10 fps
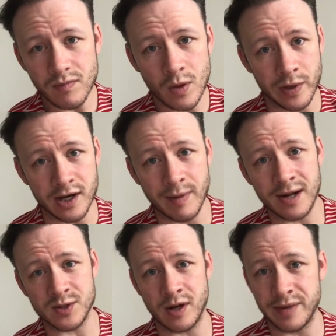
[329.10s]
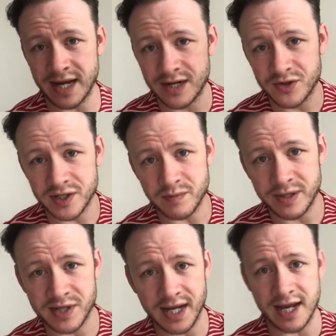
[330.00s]
We come out to our big entrance
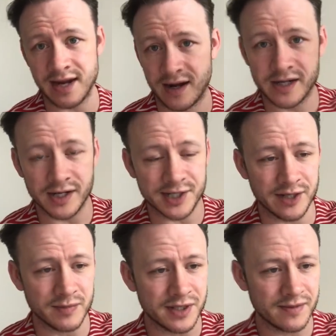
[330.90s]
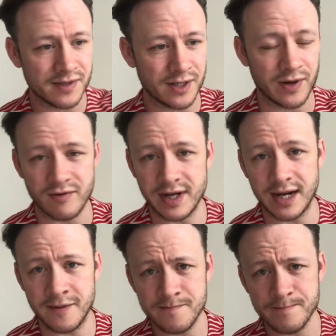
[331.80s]
music in our costumes to an arena,